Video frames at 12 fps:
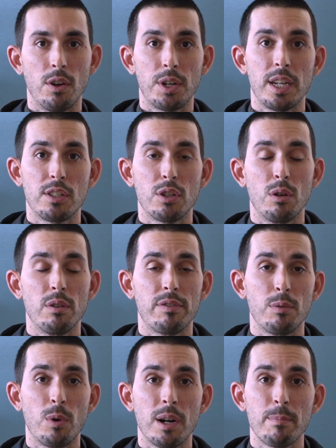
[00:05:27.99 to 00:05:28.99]
Okay, so if
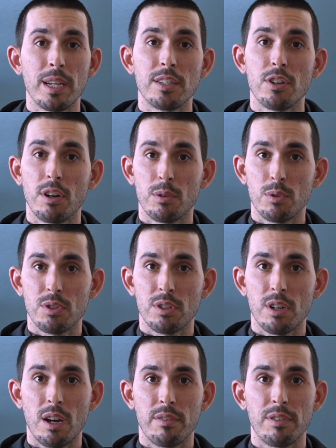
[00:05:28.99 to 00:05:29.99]
you want to make dark roasted
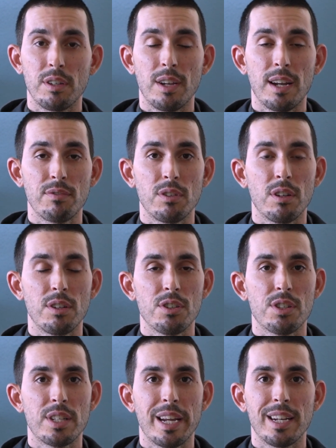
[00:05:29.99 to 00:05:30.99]
coffee, you have to
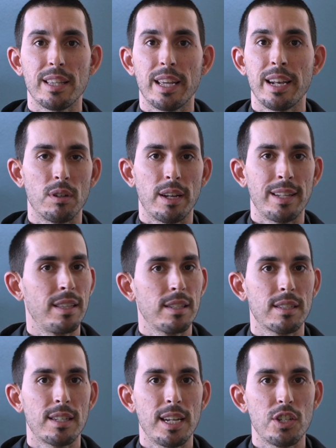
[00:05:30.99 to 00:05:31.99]
understand that at this
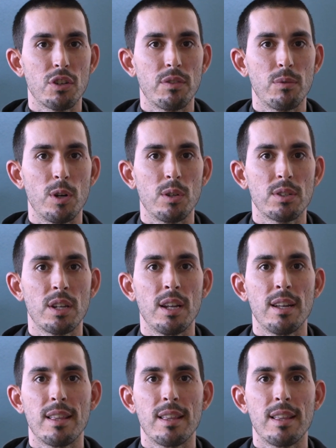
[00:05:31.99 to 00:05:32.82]
stage of the roast,